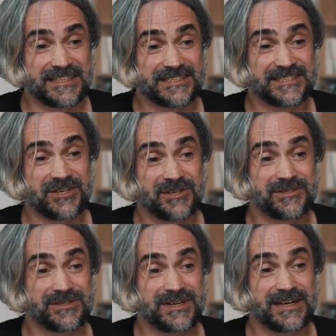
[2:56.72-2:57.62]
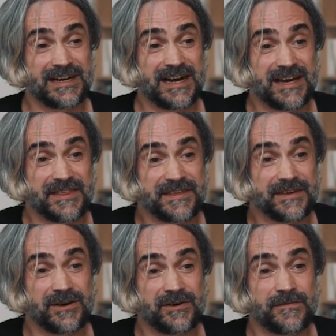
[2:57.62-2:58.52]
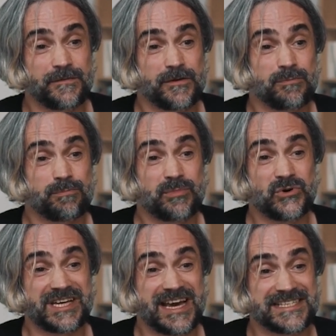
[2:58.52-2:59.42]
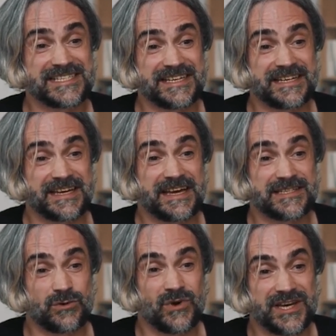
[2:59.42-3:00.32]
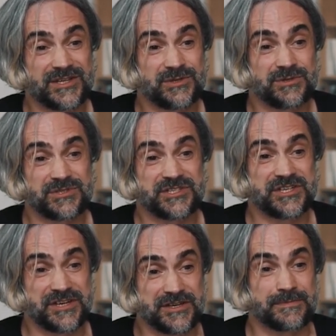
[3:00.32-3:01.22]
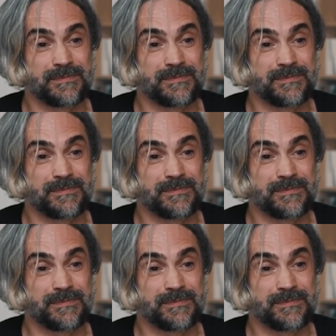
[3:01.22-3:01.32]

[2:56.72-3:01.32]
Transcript: So I think of podcasting as a way to share